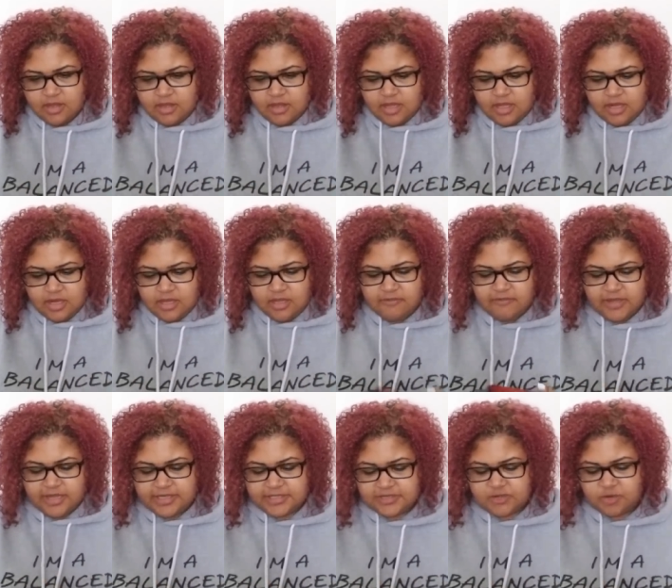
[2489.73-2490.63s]
Any
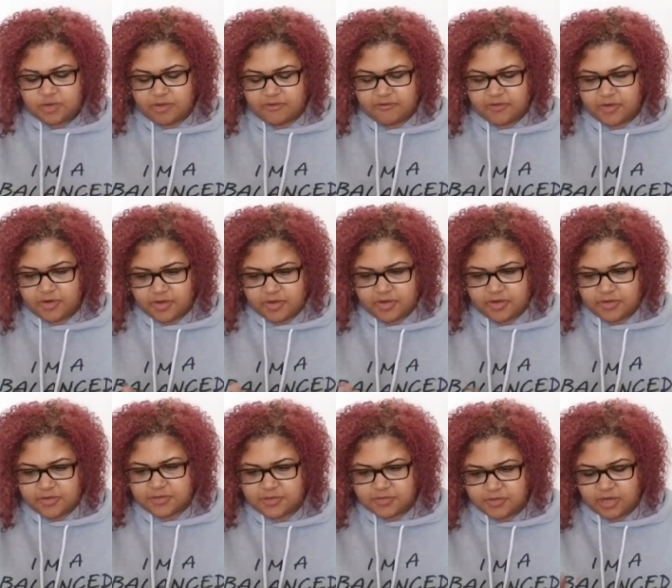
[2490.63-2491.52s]
advice for my
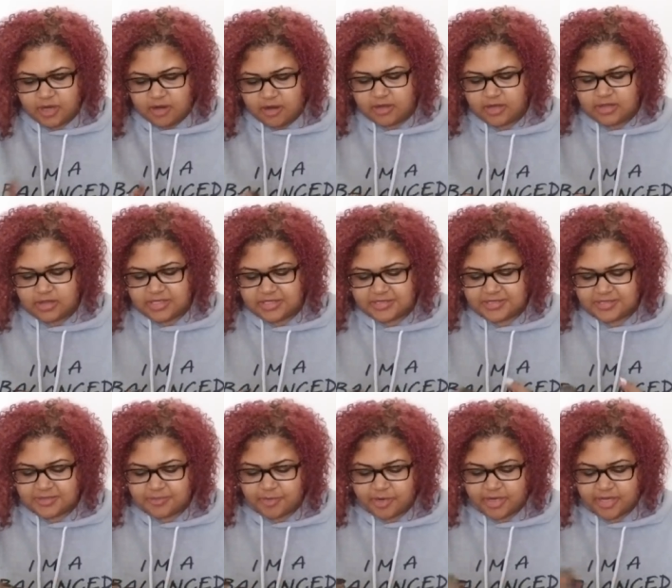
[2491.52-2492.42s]
Virgos regarding this
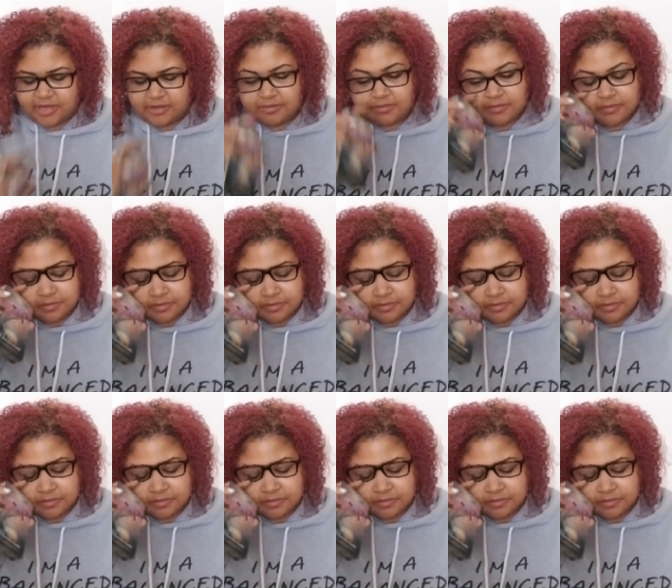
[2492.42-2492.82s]
spread?